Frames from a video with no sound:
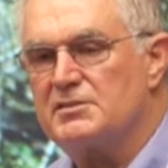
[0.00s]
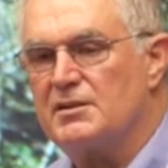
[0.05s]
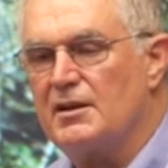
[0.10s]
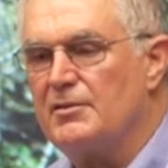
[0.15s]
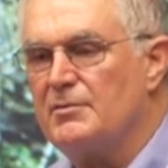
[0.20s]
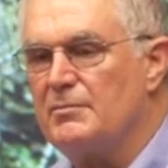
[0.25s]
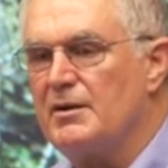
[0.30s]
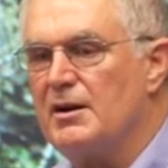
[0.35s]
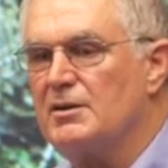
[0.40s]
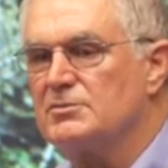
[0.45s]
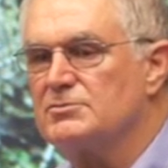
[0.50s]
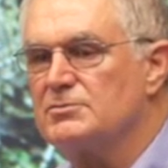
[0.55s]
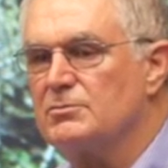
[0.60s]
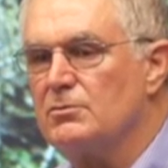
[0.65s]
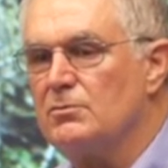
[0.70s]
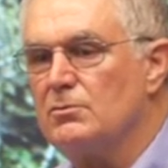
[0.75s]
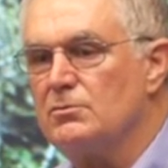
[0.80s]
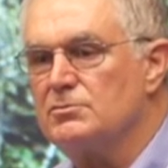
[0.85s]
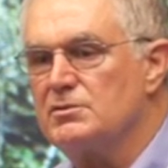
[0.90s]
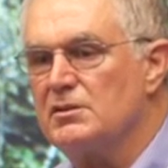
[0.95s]
another bear's
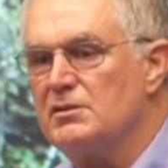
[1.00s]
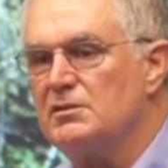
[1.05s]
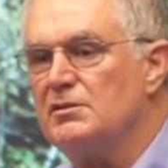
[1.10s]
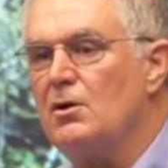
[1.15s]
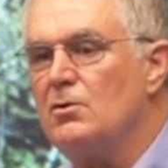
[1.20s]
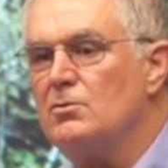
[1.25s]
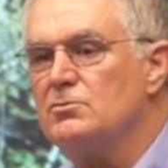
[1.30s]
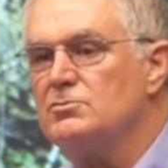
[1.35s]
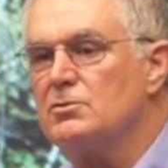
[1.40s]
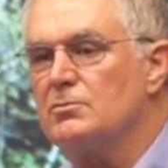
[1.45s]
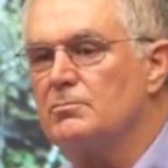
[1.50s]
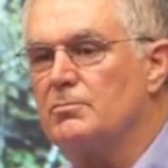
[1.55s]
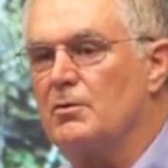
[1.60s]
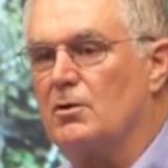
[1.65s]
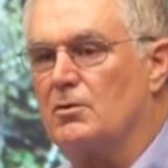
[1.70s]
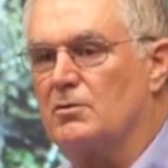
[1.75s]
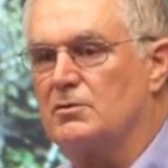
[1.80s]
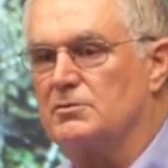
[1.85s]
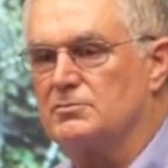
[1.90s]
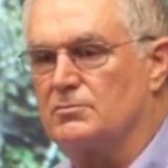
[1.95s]
rules, it knows who
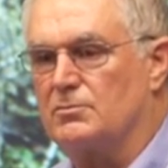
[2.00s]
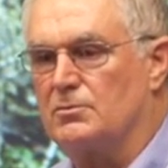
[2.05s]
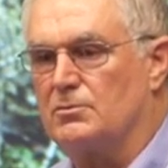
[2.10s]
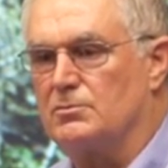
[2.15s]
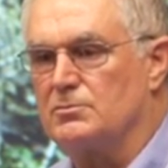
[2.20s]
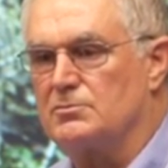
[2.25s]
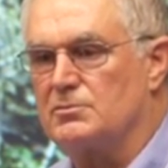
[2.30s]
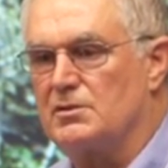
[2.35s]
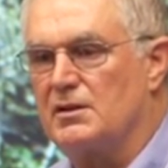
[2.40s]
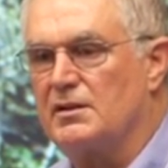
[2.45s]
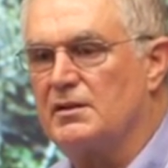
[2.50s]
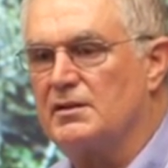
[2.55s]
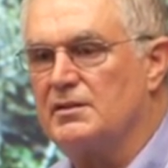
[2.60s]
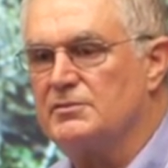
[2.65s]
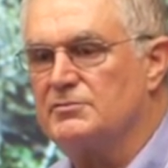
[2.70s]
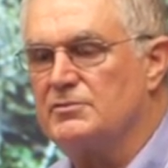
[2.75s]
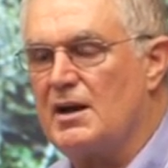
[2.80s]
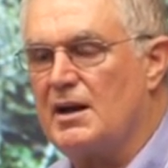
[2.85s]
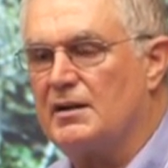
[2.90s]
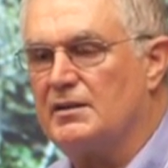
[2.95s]
broke his rules, and it can
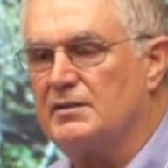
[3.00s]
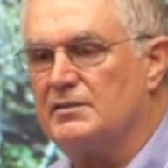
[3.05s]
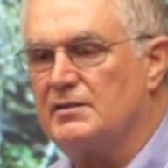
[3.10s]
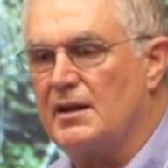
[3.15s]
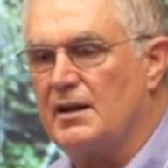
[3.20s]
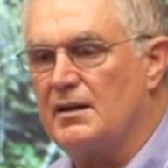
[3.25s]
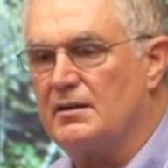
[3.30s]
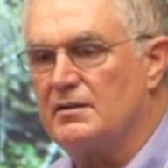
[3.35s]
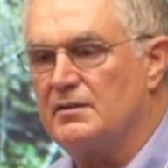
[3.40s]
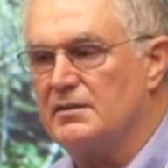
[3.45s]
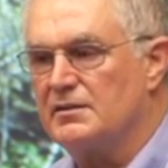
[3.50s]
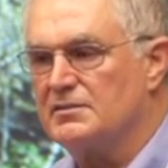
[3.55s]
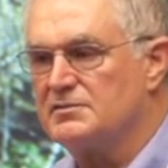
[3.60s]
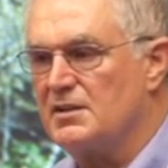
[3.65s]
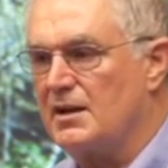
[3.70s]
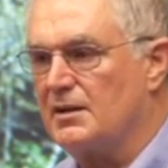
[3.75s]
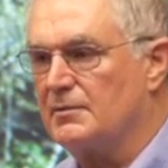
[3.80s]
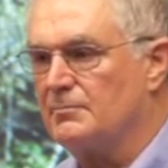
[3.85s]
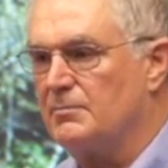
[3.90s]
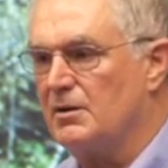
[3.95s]
track it down and
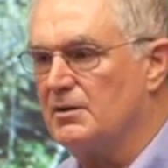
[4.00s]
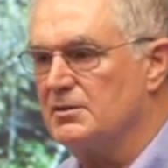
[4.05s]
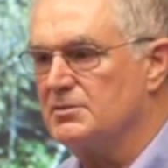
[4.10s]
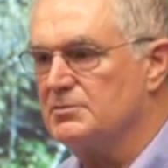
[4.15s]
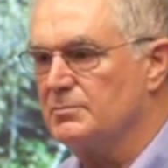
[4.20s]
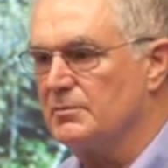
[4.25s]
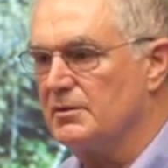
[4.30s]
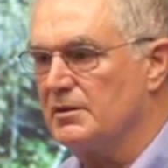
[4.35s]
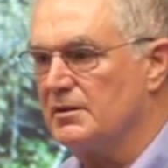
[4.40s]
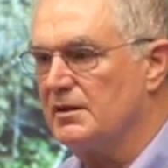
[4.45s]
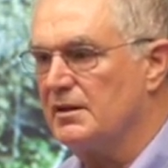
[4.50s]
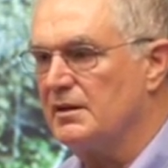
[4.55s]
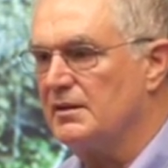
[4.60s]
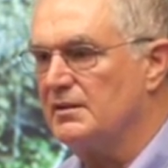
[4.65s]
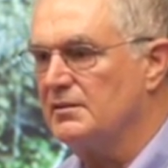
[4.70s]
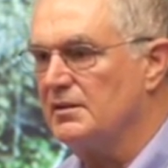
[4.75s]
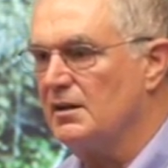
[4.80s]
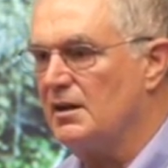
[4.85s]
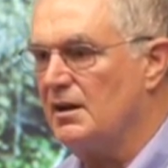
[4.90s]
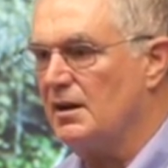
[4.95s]
exact punishment at any
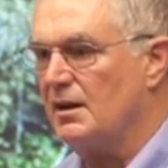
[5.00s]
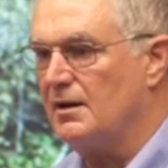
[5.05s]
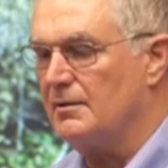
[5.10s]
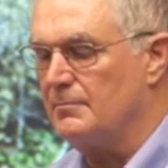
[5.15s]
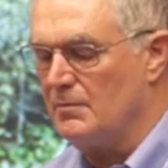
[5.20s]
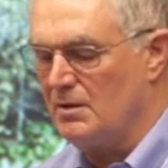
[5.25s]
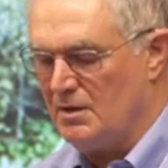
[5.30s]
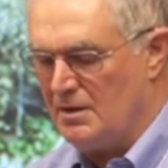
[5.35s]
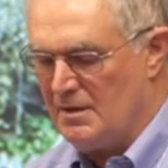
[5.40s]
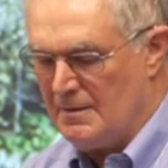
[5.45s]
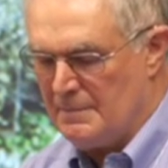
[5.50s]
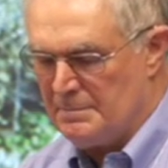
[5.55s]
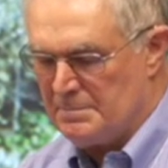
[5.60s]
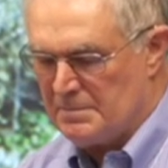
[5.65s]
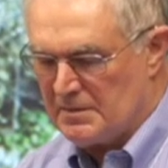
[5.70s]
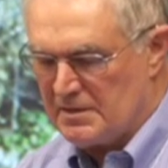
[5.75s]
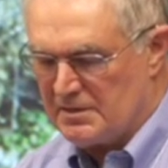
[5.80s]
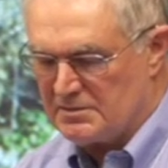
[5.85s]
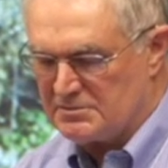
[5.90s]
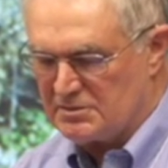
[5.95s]
time.
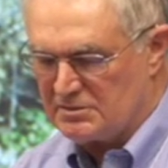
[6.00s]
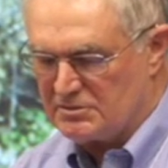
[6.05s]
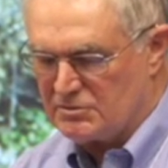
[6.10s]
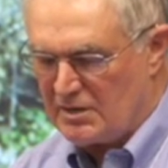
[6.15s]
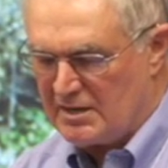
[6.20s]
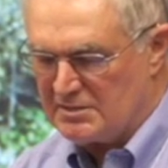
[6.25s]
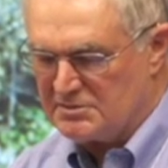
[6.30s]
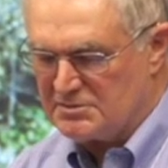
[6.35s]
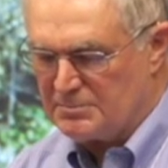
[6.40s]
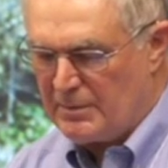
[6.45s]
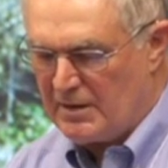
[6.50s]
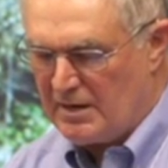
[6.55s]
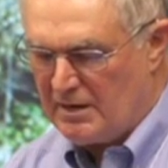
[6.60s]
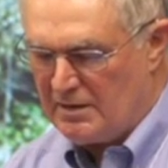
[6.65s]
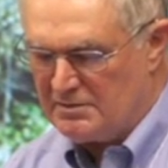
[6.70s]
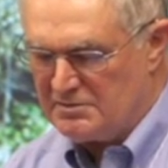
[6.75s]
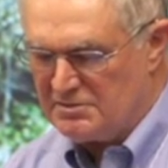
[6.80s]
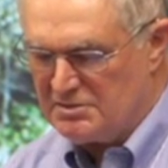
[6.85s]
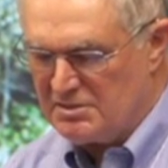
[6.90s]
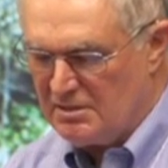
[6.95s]
There's a
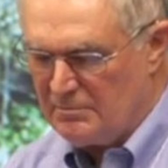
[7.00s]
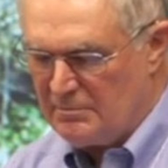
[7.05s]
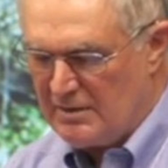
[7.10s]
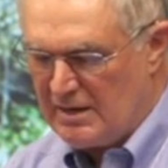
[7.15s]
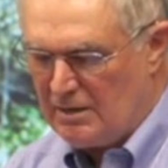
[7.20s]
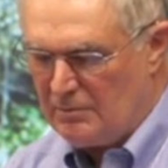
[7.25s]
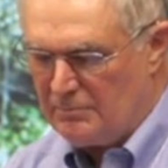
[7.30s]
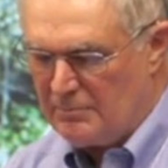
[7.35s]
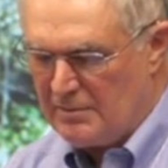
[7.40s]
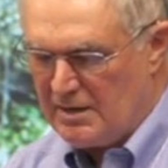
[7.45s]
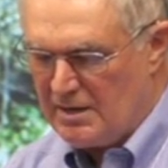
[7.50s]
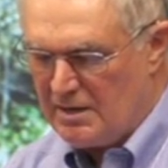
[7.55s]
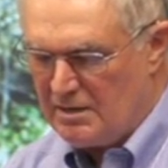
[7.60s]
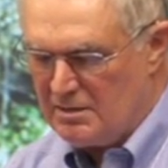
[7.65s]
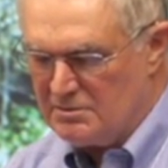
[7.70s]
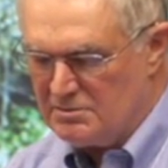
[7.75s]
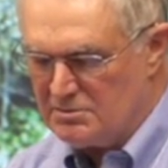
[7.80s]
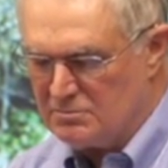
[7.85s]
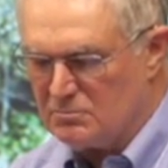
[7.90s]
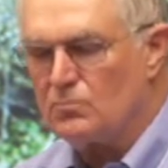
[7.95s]
transparency about
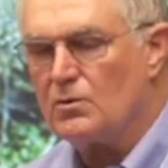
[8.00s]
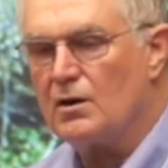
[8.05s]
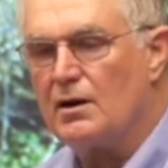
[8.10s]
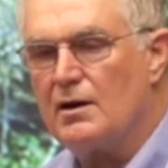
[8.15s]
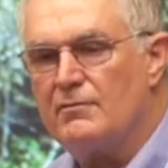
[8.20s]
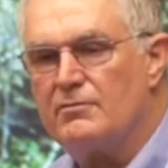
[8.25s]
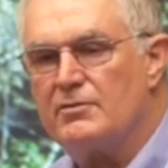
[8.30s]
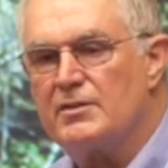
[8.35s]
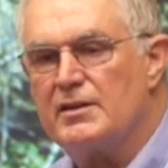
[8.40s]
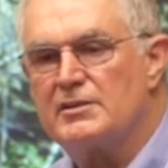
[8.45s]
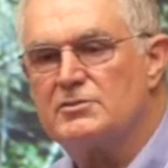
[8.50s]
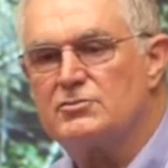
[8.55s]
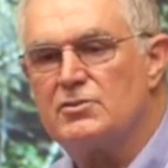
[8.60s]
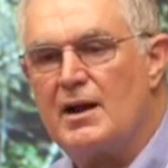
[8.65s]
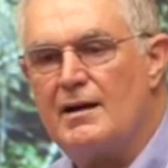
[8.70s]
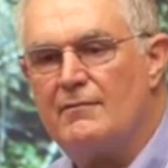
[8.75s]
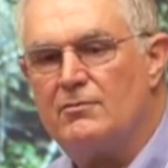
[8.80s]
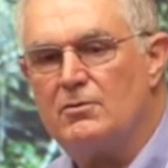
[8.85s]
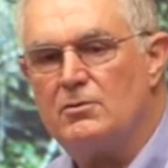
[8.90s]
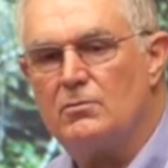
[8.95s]
bears. Wherever they
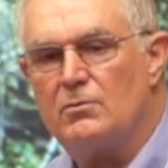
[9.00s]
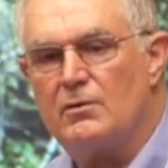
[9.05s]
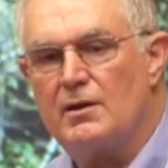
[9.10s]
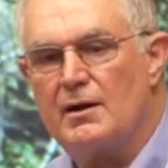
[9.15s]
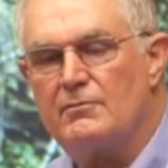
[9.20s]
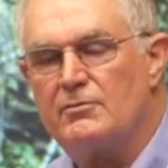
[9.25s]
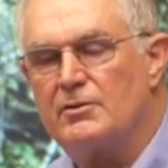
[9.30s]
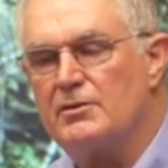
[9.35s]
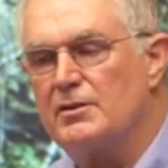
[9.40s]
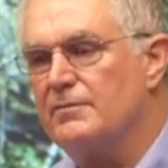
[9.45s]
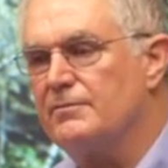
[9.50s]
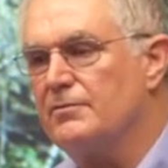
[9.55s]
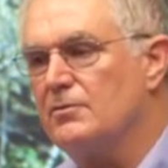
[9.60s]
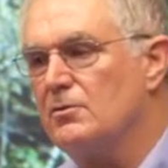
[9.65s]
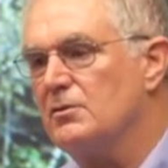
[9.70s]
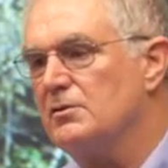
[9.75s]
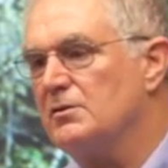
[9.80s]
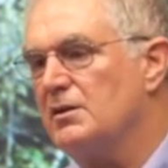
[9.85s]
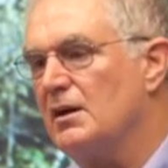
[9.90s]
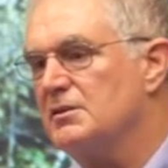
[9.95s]
travel, wherever their
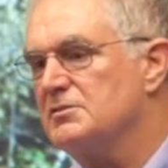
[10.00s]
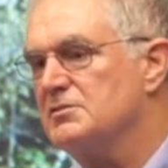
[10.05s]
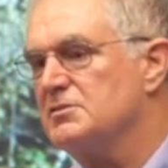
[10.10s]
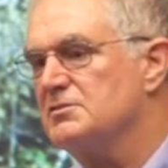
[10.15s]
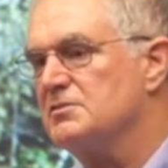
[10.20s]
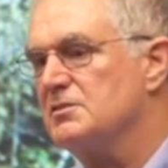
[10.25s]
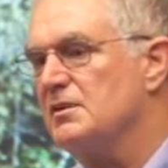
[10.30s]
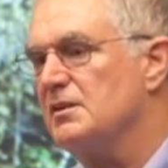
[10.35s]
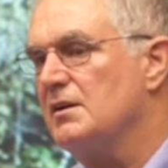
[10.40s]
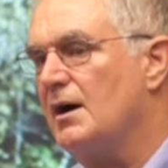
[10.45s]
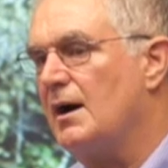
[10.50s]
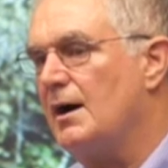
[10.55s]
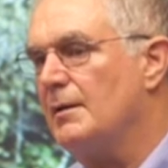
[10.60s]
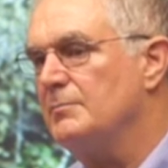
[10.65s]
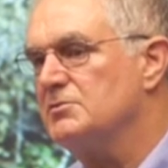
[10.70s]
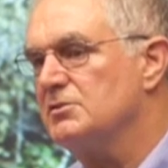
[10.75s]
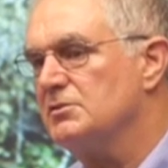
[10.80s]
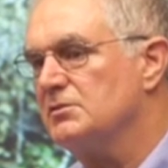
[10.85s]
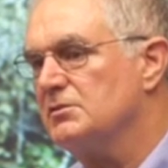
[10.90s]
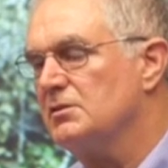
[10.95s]
fur touches any
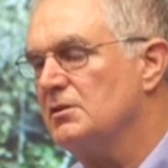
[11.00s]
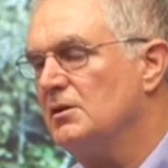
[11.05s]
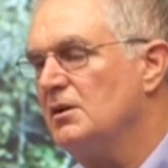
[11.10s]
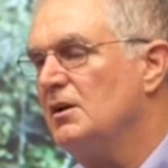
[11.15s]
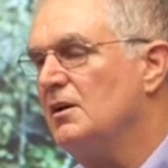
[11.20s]
object